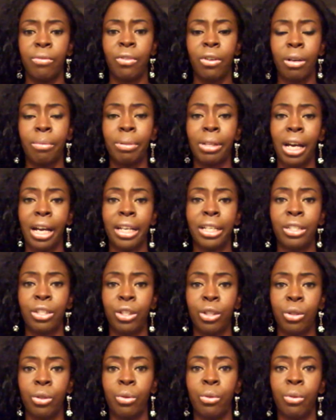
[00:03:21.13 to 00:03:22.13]
for applying
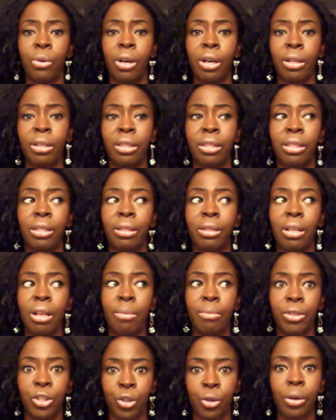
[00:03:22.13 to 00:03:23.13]
to
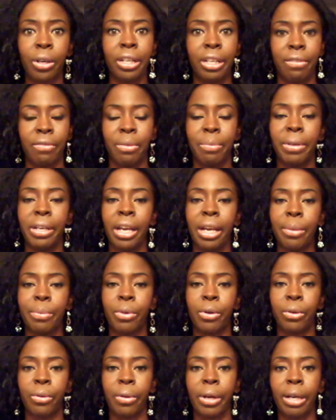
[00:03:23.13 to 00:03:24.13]
a majority of the PA
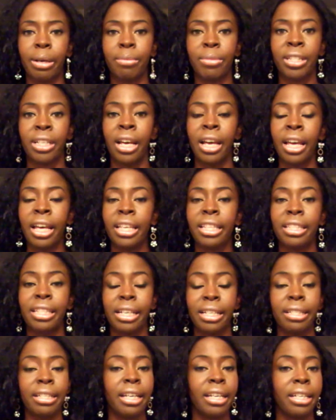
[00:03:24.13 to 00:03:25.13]
programs,
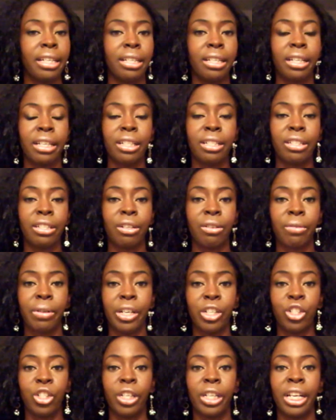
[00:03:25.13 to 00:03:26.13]
they take into
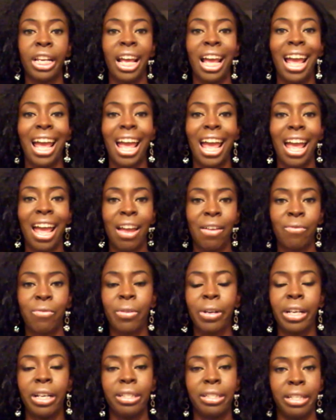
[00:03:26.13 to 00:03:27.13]
consideration
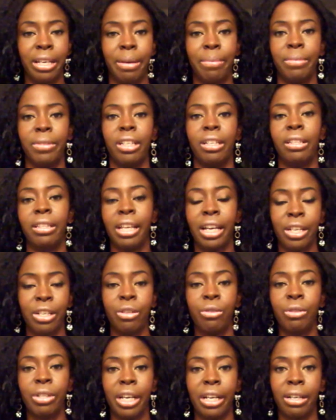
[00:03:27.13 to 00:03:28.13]
every attempt that
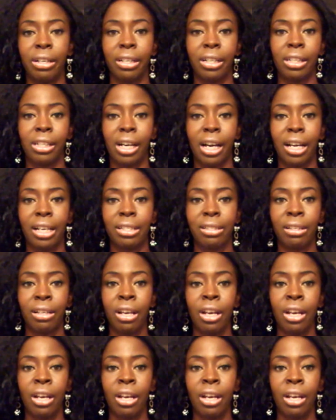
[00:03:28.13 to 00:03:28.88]
you take on a class.